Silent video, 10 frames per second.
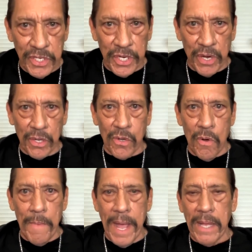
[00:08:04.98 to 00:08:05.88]

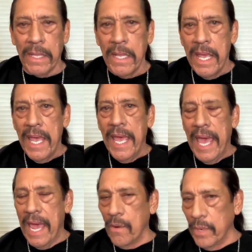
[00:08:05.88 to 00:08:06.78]
Jericho Mile.
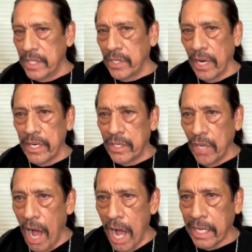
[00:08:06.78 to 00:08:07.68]
And we started
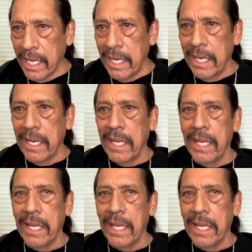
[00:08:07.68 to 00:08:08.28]
talking,